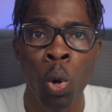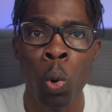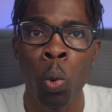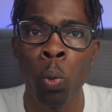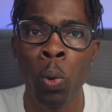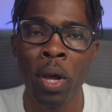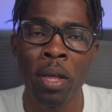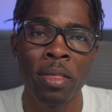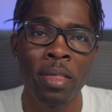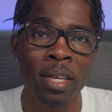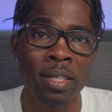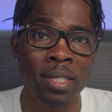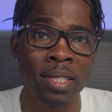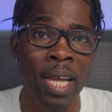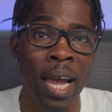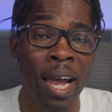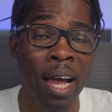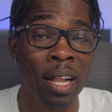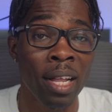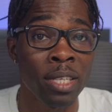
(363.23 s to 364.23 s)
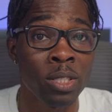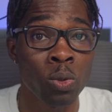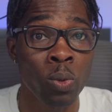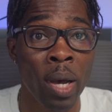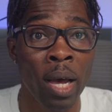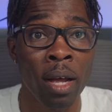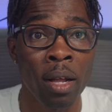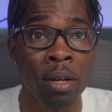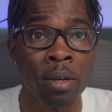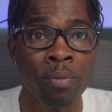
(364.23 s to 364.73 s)
with this dial as
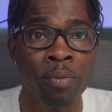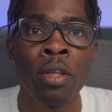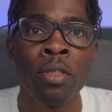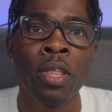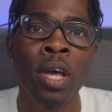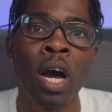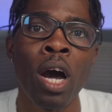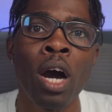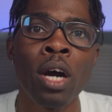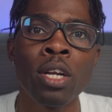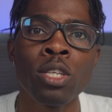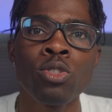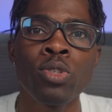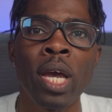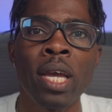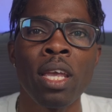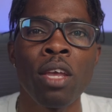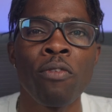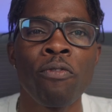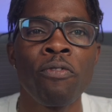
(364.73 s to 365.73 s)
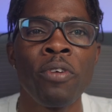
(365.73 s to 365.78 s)
well. The auto tracking